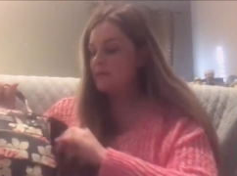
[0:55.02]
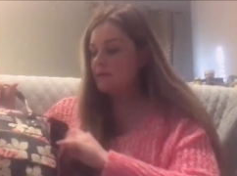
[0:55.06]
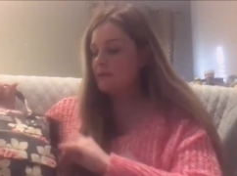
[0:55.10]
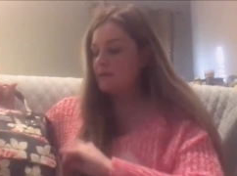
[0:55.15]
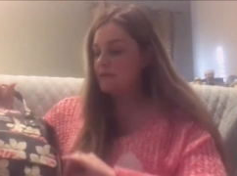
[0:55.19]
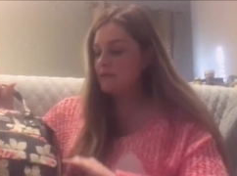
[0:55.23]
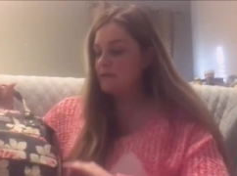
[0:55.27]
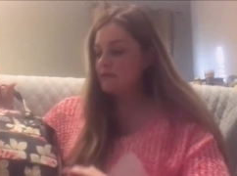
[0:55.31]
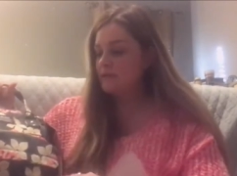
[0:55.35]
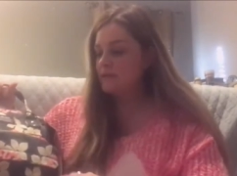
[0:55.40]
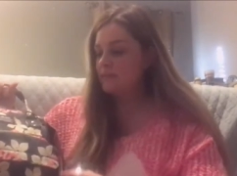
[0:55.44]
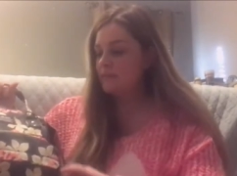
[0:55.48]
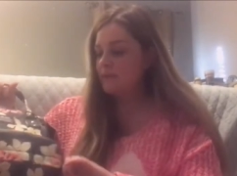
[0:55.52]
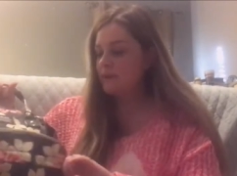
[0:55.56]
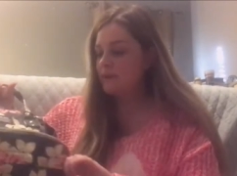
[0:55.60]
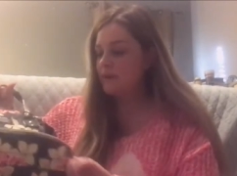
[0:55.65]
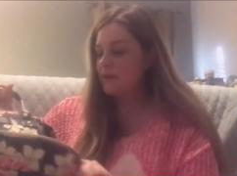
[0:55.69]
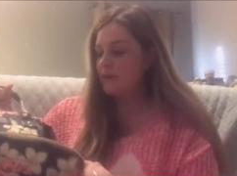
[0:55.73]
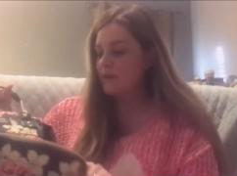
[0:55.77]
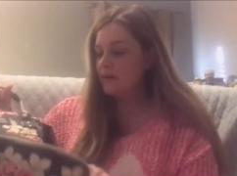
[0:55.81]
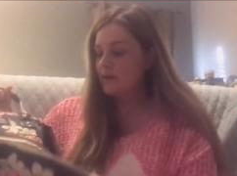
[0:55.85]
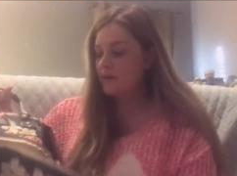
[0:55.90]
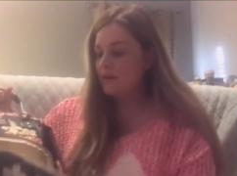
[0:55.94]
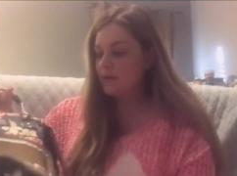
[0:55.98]
a zipper
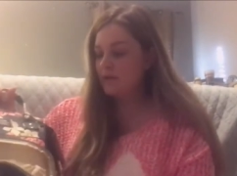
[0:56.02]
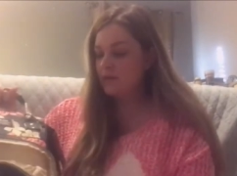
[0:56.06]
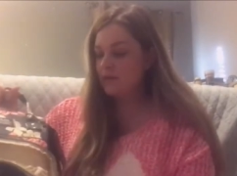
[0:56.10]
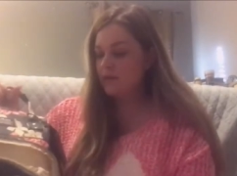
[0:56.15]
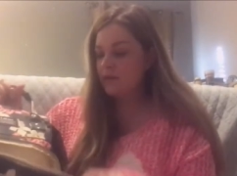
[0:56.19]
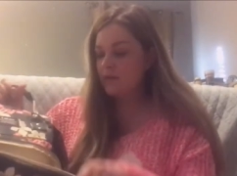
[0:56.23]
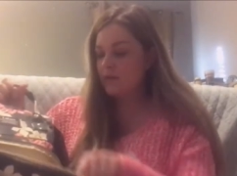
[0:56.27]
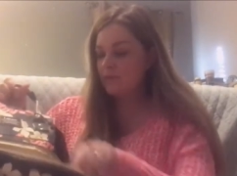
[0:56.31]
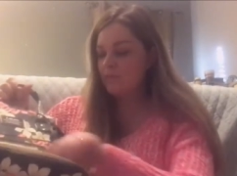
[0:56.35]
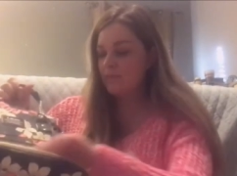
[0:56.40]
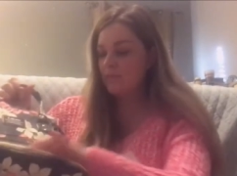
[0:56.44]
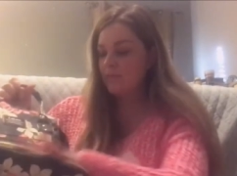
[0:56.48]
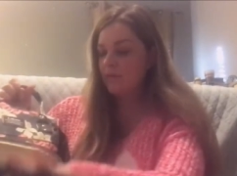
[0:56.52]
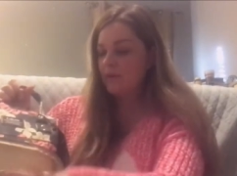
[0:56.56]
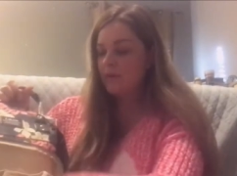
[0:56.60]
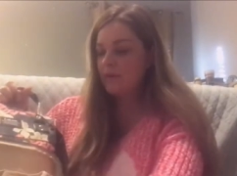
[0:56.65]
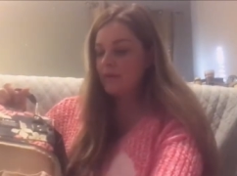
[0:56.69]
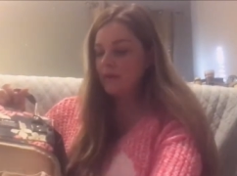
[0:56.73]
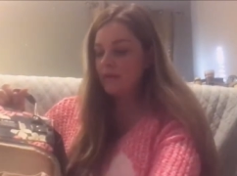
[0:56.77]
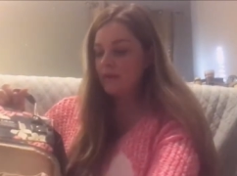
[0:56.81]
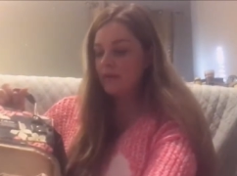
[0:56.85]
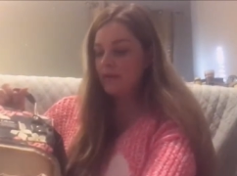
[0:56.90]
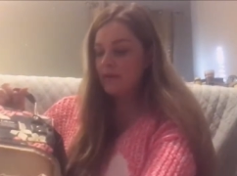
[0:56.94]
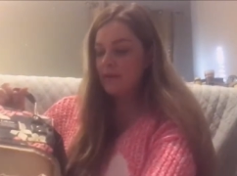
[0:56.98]
here that you can
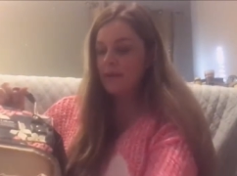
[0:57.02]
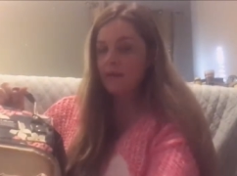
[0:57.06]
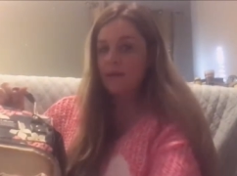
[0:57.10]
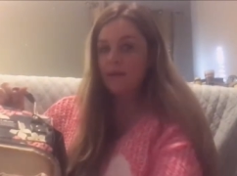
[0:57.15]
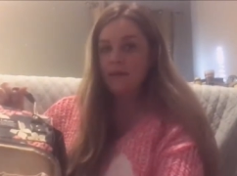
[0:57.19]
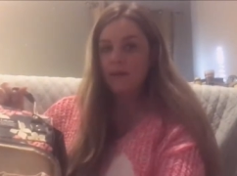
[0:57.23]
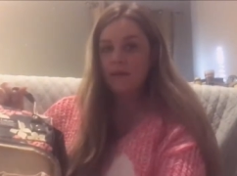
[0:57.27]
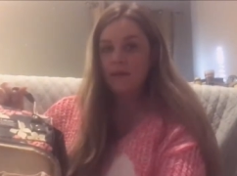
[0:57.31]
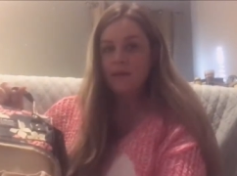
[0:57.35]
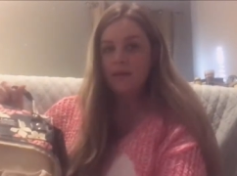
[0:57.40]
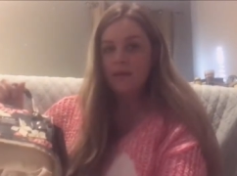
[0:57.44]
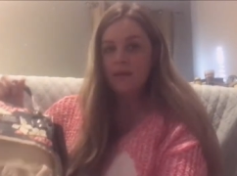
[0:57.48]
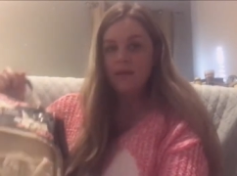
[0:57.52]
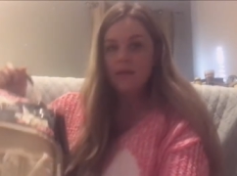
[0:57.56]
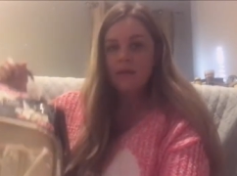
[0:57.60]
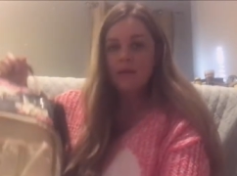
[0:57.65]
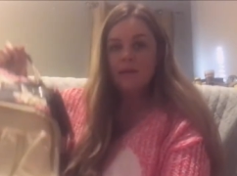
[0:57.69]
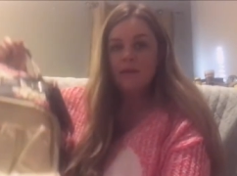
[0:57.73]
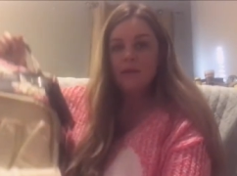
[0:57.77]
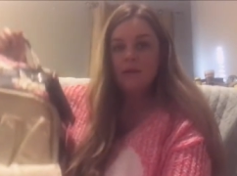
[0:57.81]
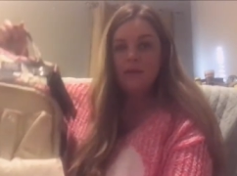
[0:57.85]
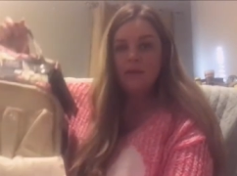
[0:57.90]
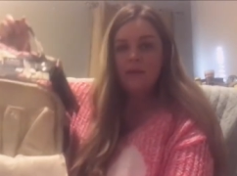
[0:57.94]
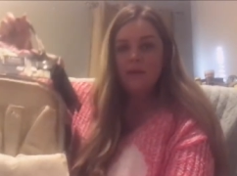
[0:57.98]
put like
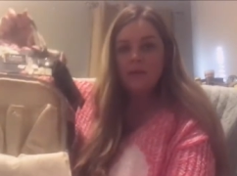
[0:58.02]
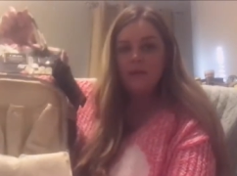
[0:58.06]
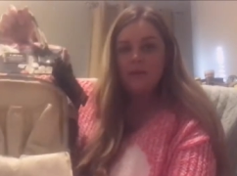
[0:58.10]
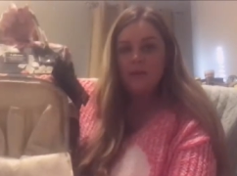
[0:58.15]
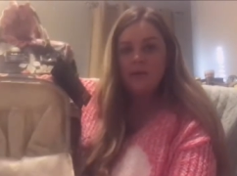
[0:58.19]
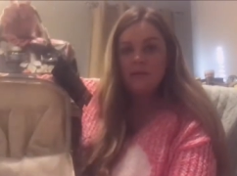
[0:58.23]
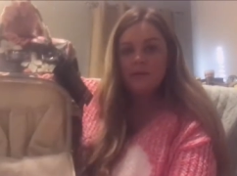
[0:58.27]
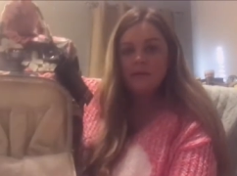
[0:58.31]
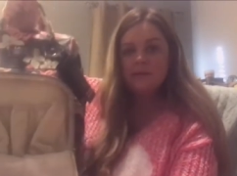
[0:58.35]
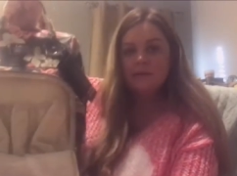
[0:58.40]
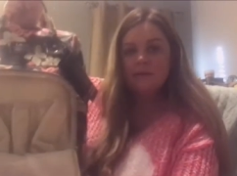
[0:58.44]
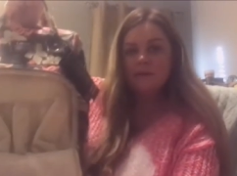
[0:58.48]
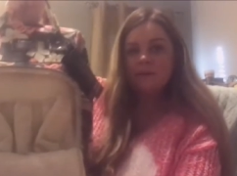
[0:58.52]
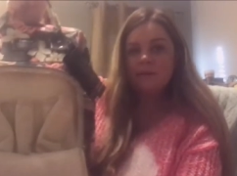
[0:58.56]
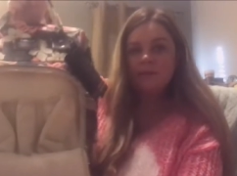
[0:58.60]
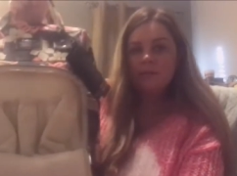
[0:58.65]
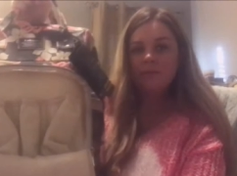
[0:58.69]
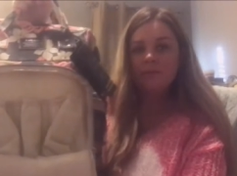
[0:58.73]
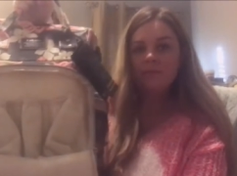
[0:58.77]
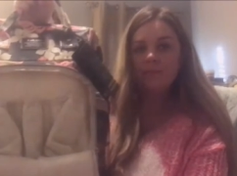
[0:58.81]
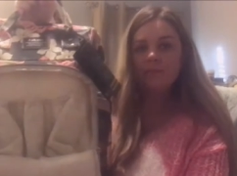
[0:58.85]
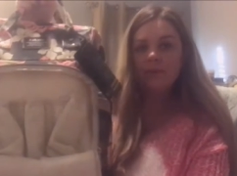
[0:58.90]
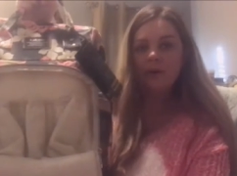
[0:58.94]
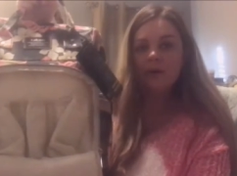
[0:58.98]

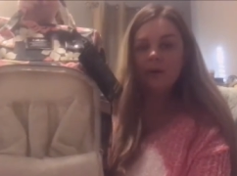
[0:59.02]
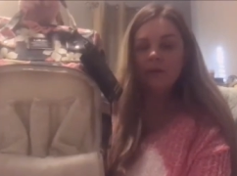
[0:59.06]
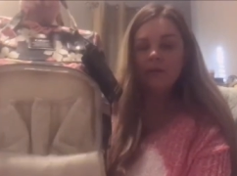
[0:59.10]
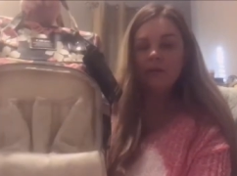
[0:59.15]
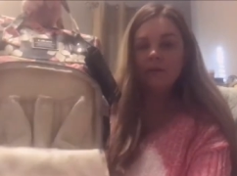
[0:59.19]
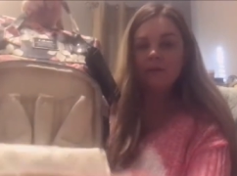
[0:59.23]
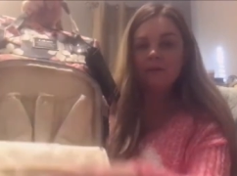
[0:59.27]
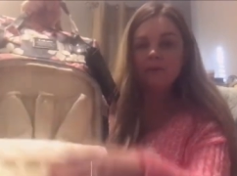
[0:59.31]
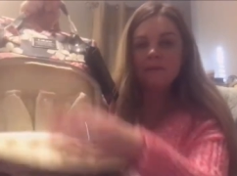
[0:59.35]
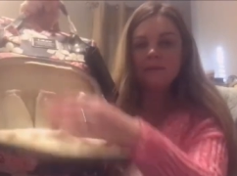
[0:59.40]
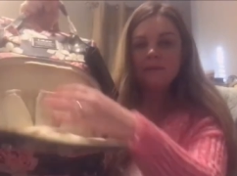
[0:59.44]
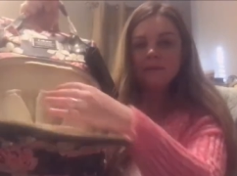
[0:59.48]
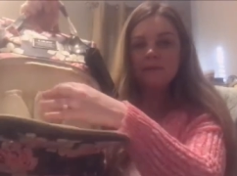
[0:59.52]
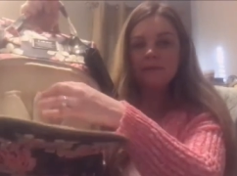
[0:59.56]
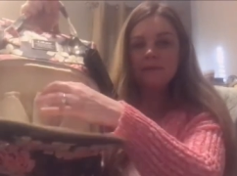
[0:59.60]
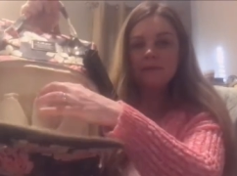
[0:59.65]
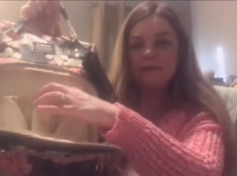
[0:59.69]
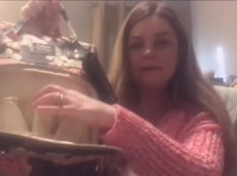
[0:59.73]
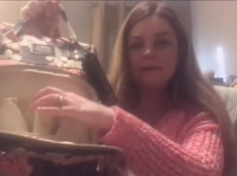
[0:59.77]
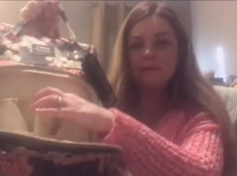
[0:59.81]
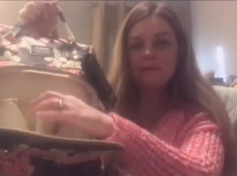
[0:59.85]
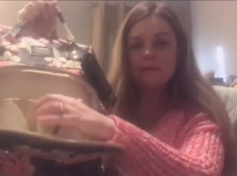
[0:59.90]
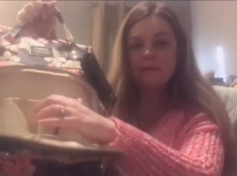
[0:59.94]
some bottles,